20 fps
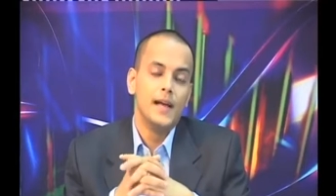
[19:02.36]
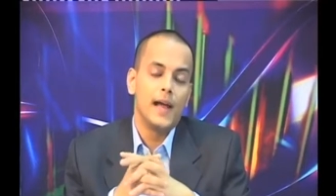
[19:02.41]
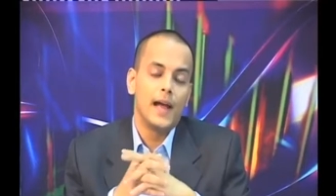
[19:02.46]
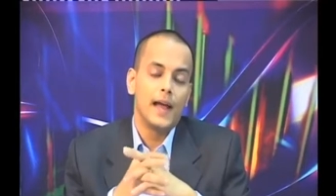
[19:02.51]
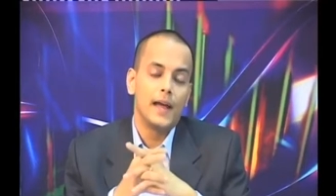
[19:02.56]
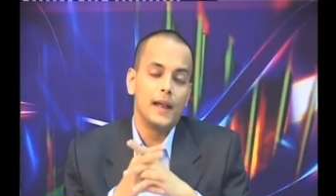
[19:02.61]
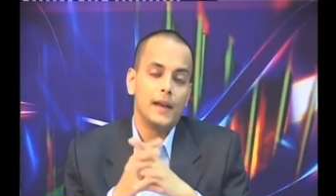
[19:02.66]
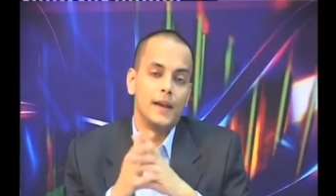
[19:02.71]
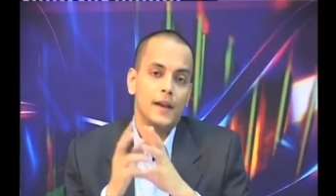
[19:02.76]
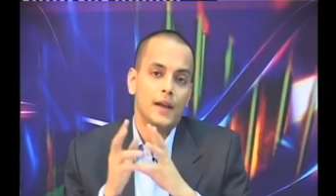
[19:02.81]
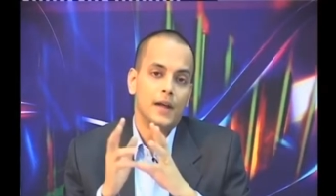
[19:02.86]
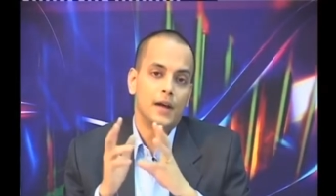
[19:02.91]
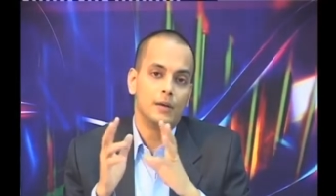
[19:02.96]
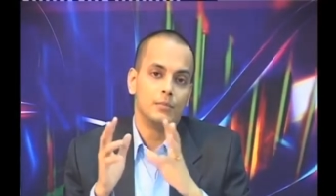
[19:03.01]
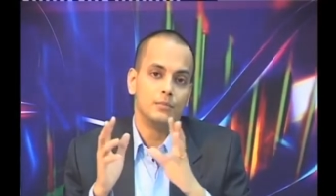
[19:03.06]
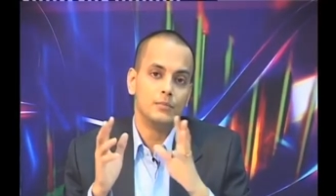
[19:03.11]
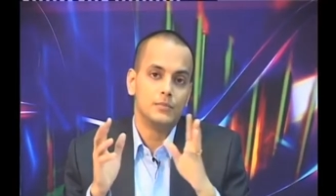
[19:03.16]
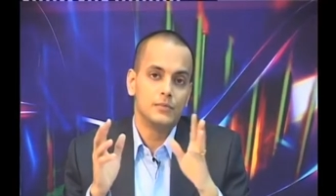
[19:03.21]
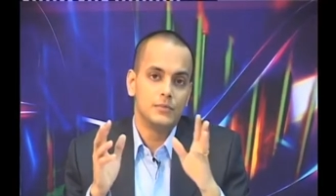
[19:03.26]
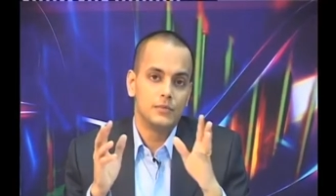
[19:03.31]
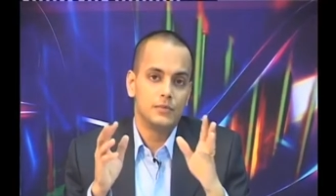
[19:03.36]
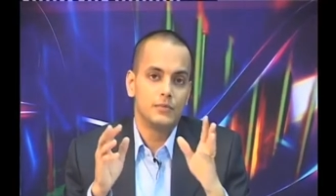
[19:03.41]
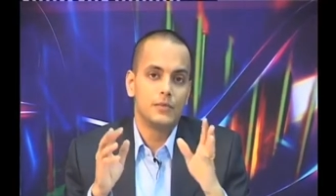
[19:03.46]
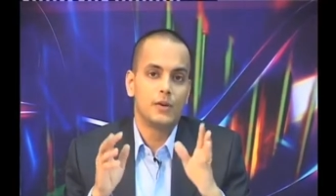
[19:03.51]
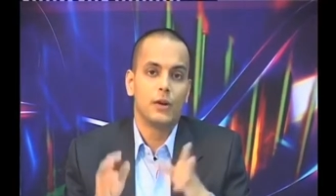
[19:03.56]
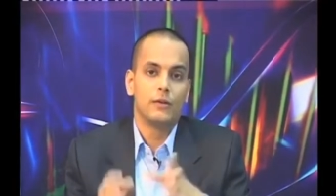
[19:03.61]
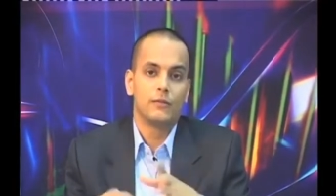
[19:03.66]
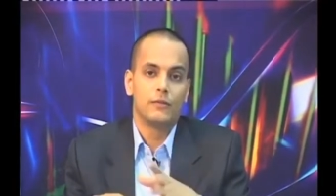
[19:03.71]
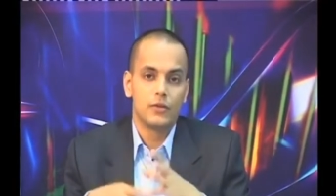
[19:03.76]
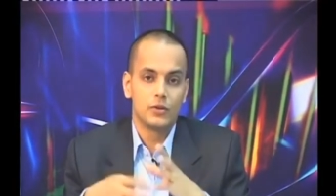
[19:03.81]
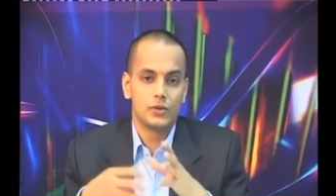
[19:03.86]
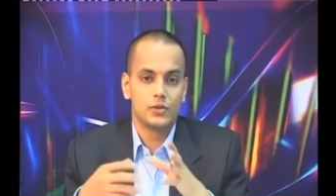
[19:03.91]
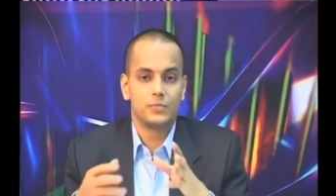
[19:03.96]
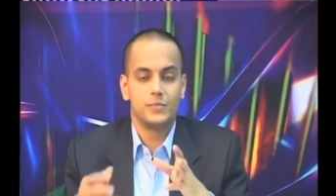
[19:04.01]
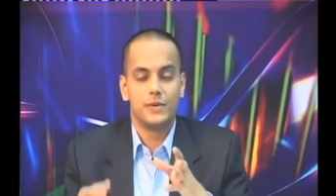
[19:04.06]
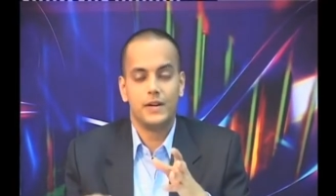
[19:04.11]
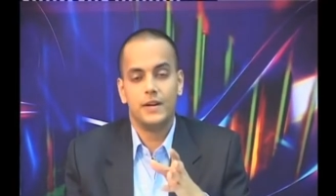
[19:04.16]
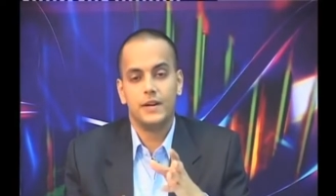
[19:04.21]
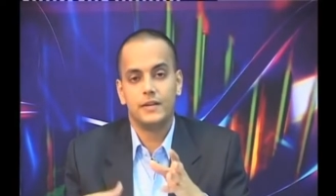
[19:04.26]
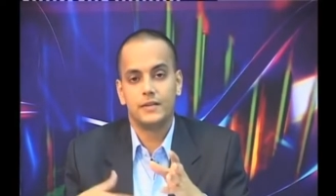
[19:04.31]
And um, we will of course,
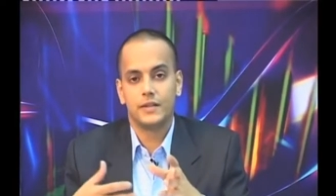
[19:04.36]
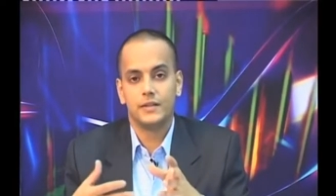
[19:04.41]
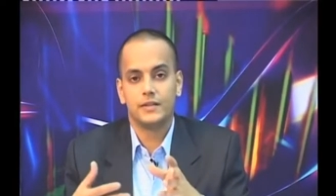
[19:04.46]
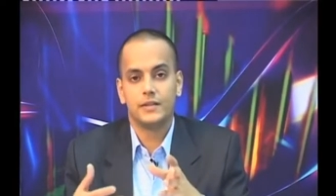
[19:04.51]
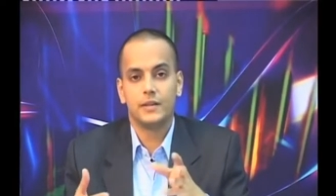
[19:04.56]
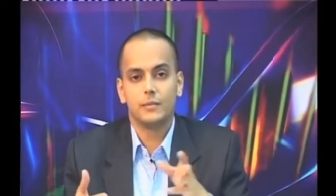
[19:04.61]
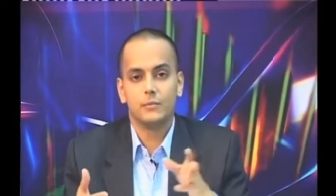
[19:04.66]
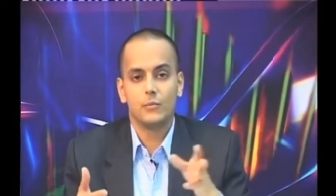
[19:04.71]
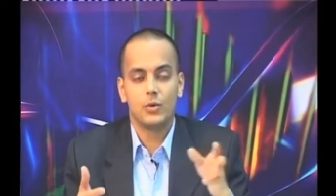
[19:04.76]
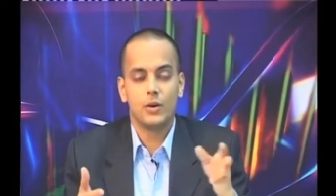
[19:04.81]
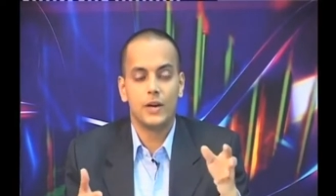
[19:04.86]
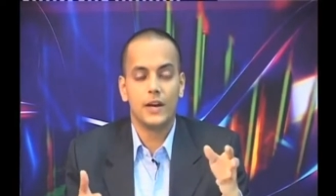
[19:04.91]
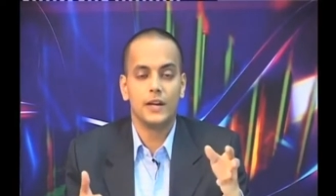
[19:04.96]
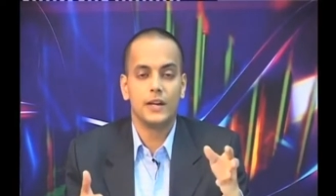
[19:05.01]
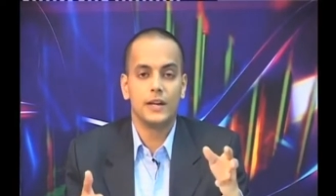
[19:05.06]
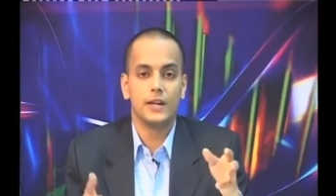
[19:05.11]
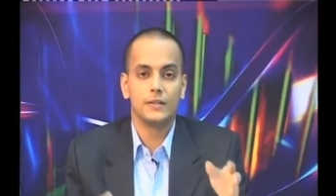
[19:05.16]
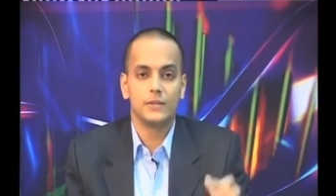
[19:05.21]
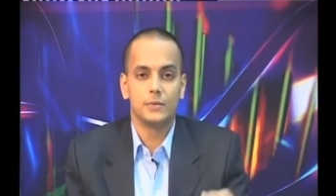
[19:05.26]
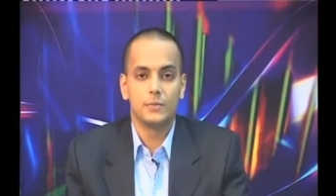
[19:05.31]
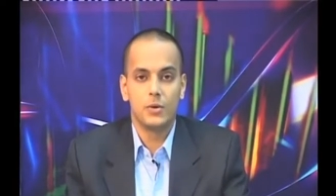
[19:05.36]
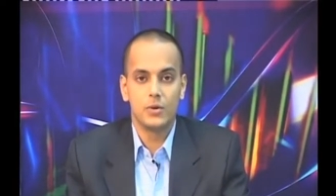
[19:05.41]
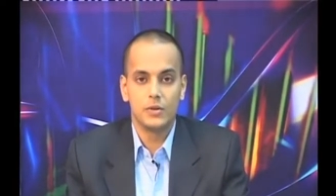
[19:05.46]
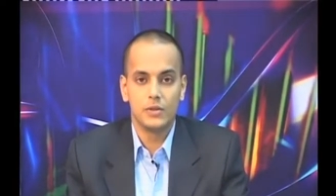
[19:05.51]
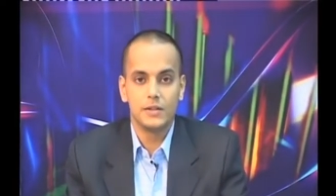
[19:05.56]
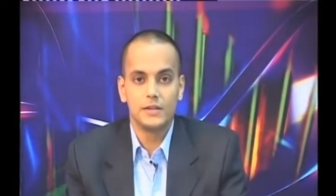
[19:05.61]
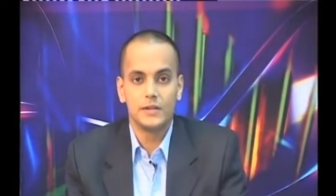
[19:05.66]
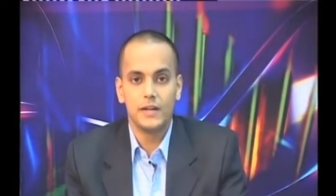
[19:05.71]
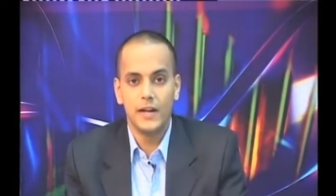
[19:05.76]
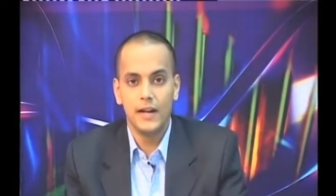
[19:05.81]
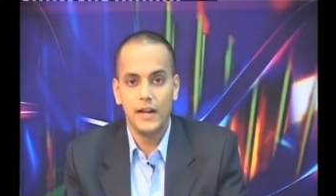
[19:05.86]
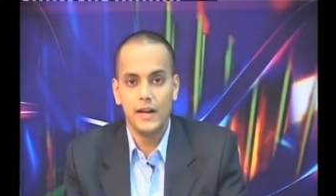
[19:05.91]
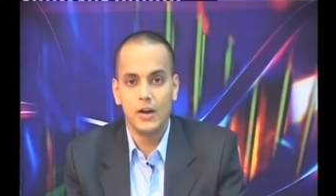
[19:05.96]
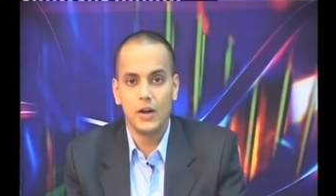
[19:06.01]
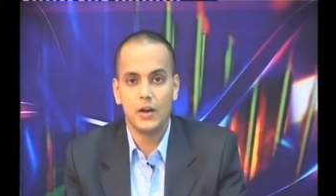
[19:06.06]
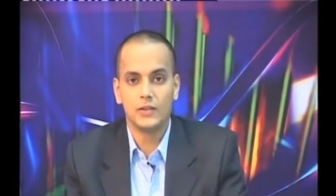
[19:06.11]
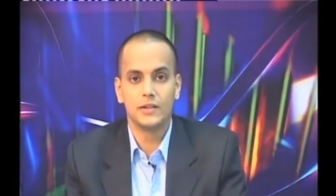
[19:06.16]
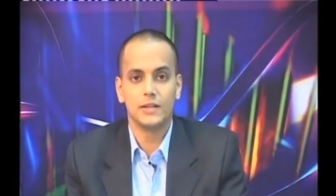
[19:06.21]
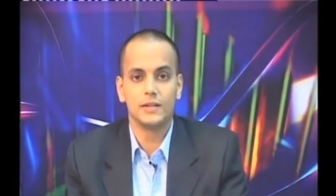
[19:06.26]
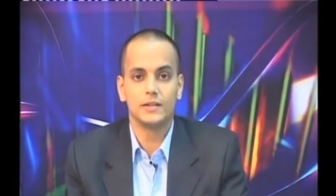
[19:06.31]
be discussing more details about the 3D
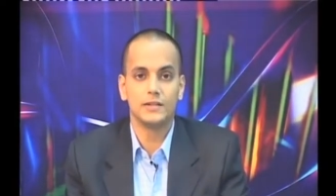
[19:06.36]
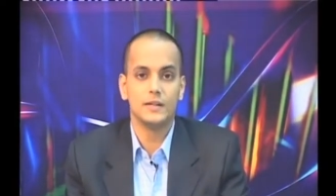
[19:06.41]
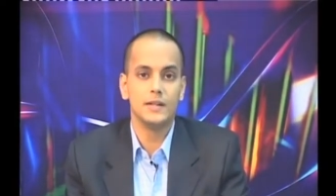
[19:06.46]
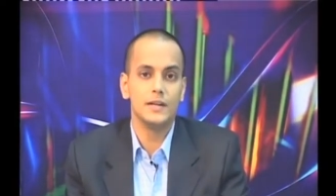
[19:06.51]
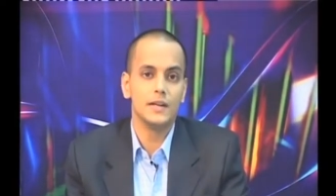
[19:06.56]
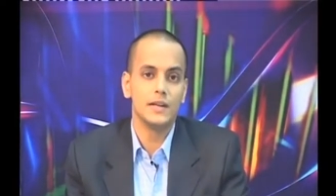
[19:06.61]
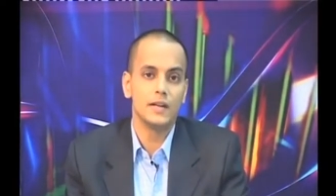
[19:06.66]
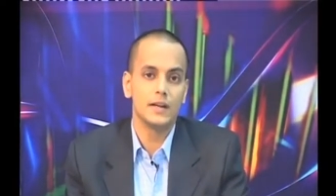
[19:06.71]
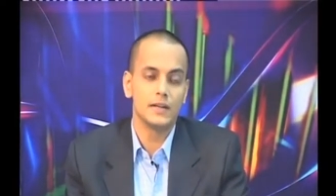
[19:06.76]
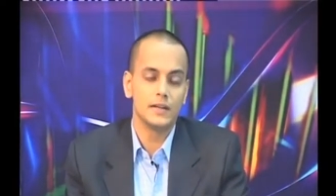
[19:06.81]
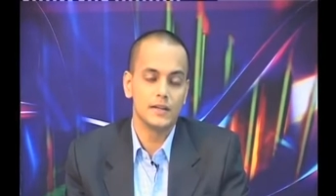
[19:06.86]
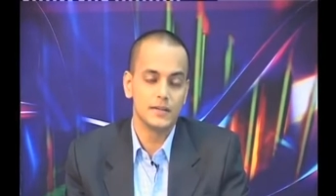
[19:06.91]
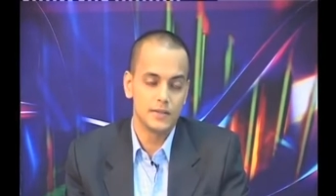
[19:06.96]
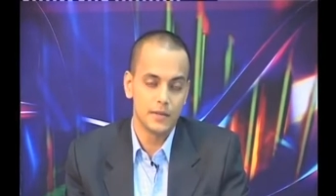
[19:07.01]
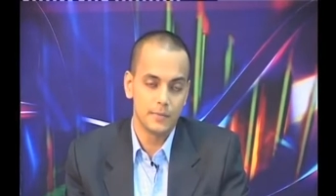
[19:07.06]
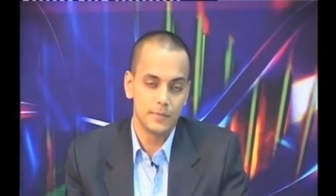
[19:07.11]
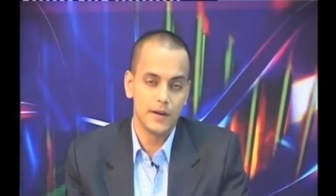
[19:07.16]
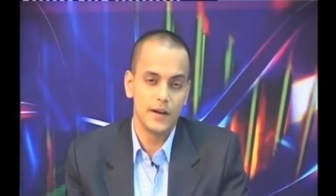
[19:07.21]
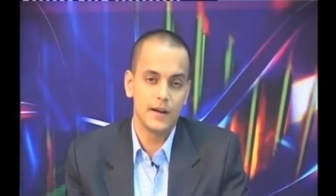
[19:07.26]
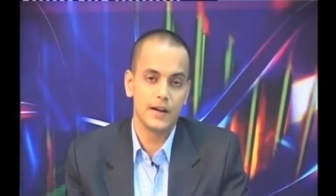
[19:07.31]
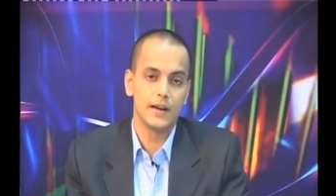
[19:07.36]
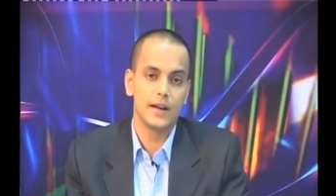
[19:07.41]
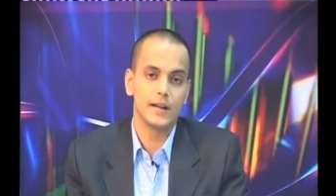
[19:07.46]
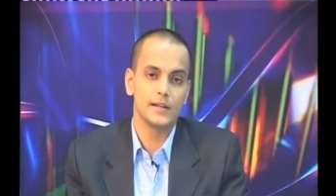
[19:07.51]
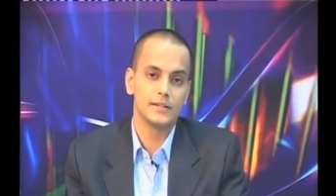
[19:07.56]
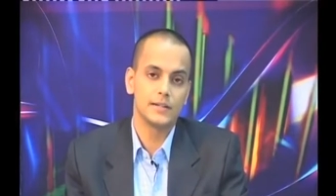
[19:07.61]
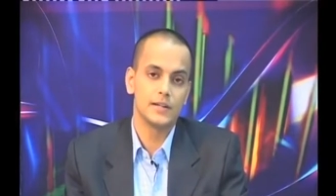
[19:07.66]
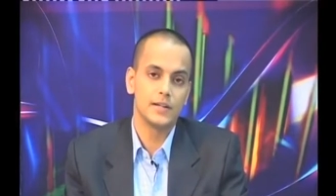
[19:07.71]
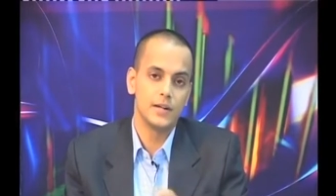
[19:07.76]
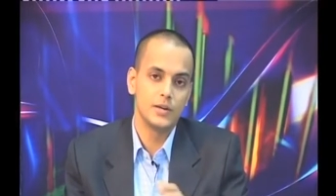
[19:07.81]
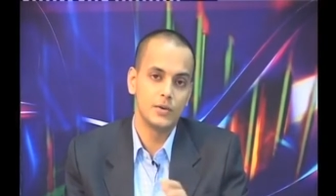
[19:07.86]
losses in a separate lecture.